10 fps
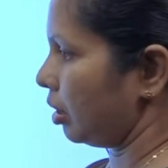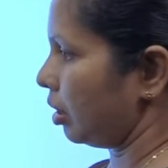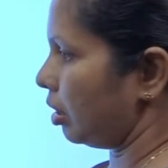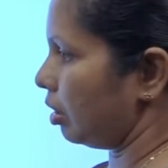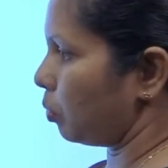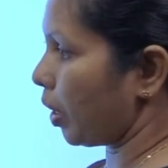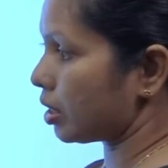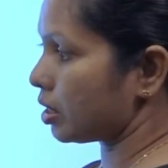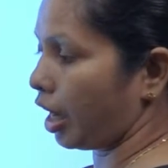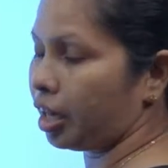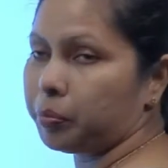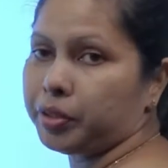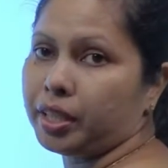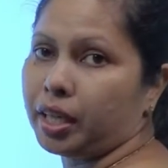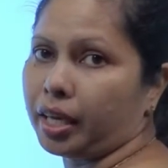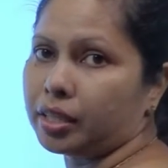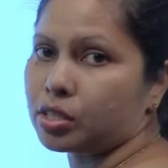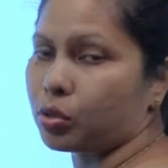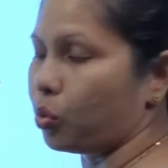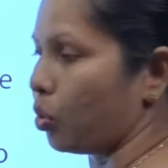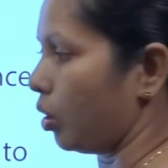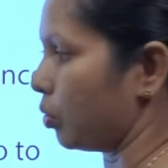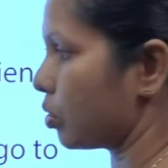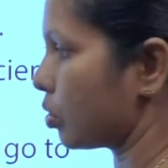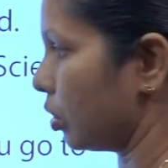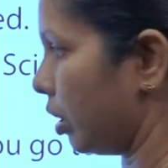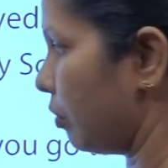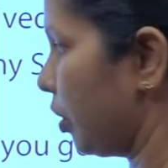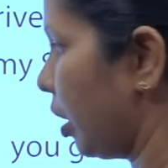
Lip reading: What time did the lights go out? So then we